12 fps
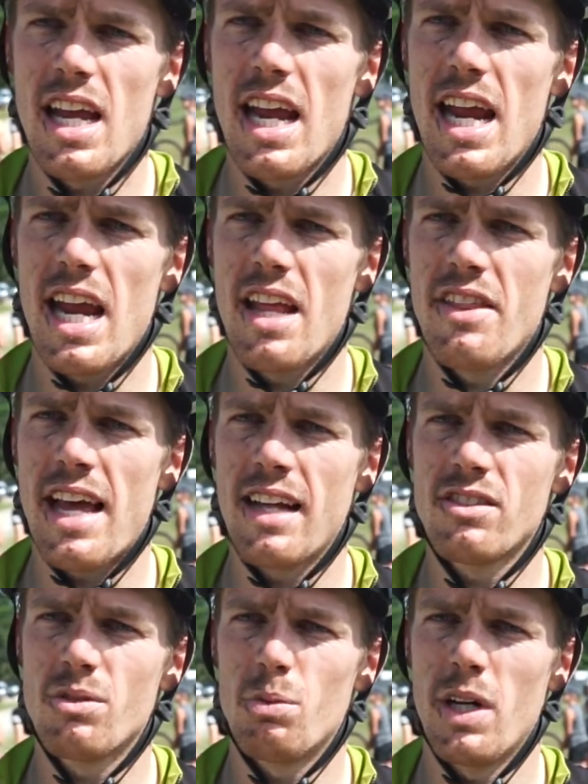And
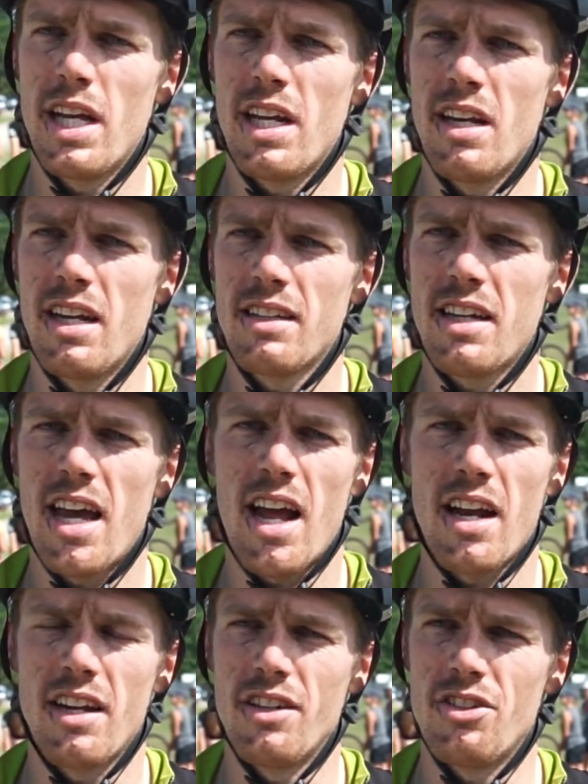that's when it
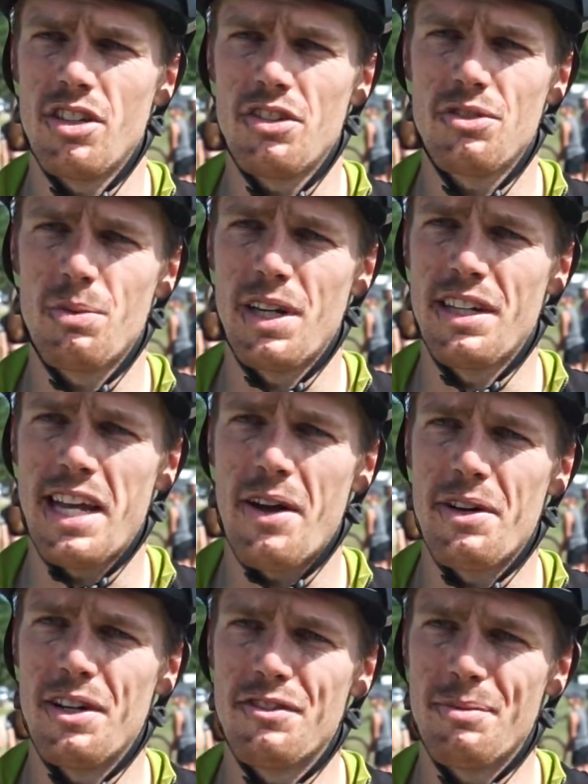kind of just went
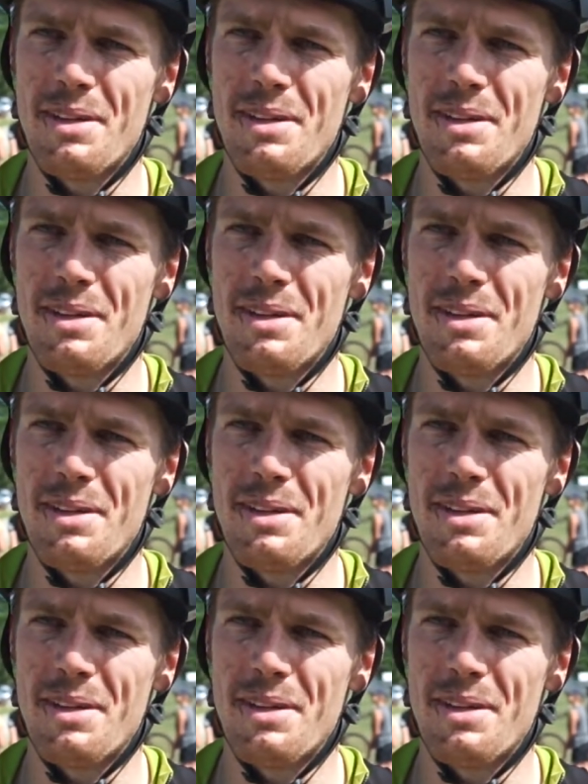downhill.